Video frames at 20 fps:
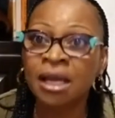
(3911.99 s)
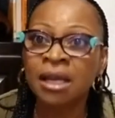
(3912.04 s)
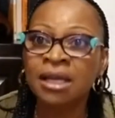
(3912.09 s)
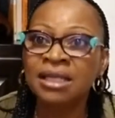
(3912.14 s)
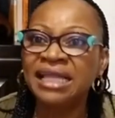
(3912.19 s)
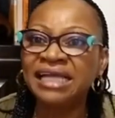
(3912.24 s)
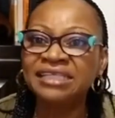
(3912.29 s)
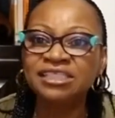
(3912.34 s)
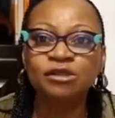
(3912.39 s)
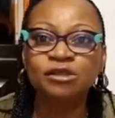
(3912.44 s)

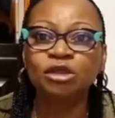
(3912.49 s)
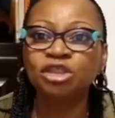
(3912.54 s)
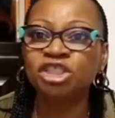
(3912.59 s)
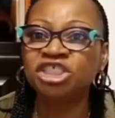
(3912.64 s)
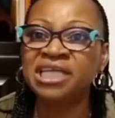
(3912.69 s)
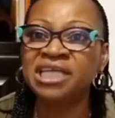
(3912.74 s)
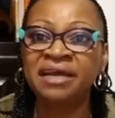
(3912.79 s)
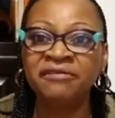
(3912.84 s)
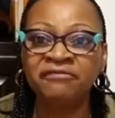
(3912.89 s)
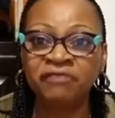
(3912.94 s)
Let's not
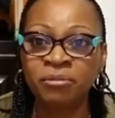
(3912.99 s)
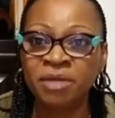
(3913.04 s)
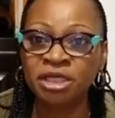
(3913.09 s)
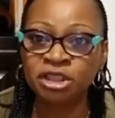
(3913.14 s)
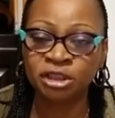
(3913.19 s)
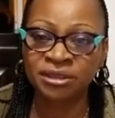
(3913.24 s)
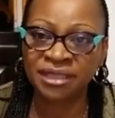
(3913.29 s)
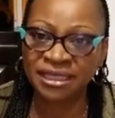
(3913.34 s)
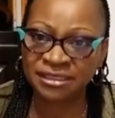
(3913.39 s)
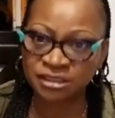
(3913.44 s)
share information
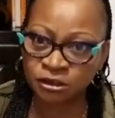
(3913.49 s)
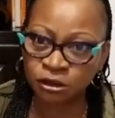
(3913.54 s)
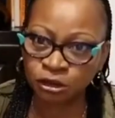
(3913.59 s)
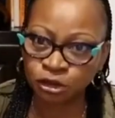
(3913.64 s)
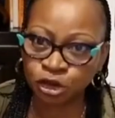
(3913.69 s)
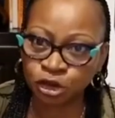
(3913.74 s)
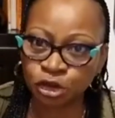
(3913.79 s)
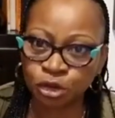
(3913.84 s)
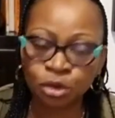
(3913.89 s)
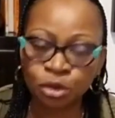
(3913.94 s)
that's not
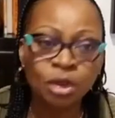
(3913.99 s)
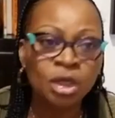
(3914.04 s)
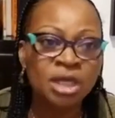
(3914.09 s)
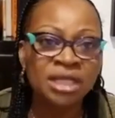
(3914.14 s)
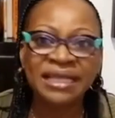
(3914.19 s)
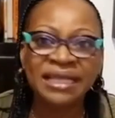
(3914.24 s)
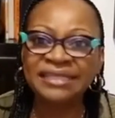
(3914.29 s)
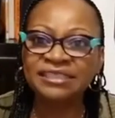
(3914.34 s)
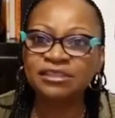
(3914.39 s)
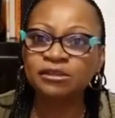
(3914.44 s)
true.
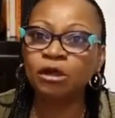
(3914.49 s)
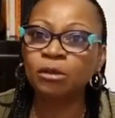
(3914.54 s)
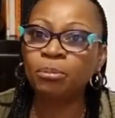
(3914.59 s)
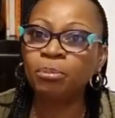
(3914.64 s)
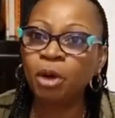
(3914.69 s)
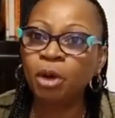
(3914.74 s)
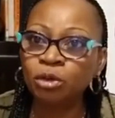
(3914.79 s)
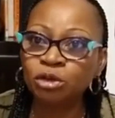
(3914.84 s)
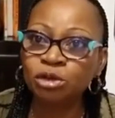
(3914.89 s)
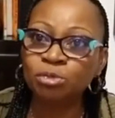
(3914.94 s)
Let's not
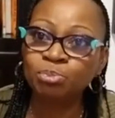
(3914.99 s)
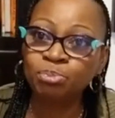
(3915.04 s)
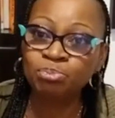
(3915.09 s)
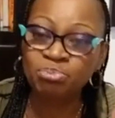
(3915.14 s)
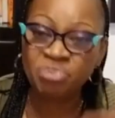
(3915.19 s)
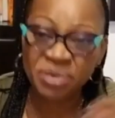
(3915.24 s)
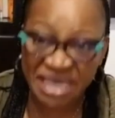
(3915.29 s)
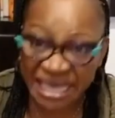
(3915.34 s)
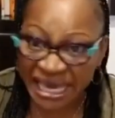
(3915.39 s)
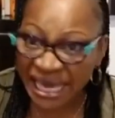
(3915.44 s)
post
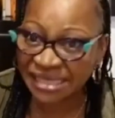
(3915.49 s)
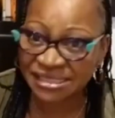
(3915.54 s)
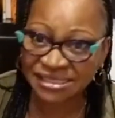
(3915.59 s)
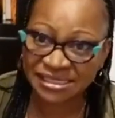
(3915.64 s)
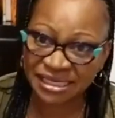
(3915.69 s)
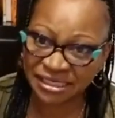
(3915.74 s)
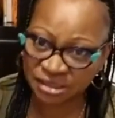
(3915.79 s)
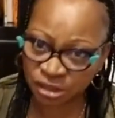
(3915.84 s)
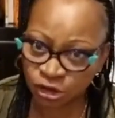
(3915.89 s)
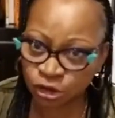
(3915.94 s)
BS
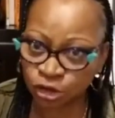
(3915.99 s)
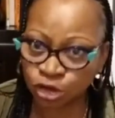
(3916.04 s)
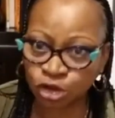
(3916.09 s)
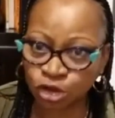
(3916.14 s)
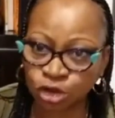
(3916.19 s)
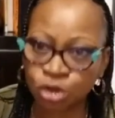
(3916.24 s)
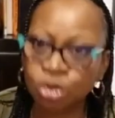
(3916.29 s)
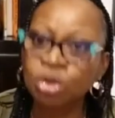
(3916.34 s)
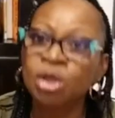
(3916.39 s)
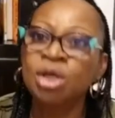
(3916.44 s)
that's not true.